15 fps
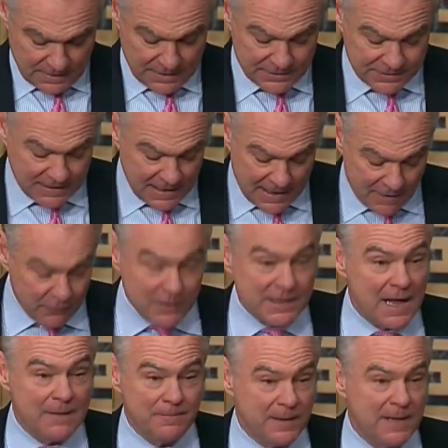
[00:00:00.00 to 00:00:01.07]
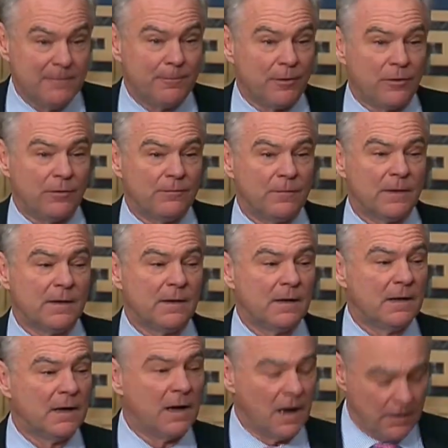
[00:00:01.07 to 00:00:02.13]
Instead, everyday people
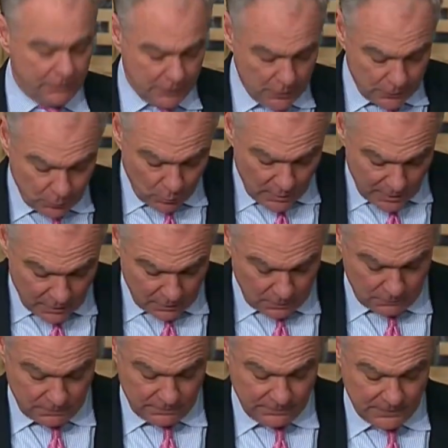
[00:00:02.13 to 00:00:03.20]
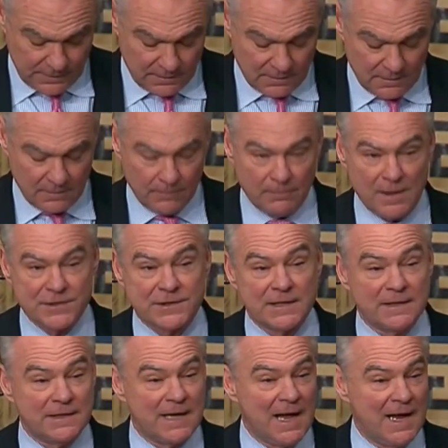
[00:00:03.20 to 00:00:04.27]
of goodwill must
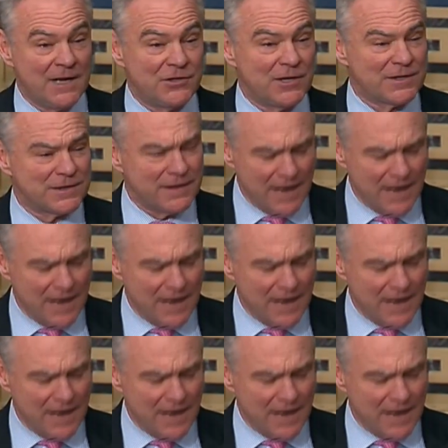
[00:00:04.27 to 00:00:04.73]
engage as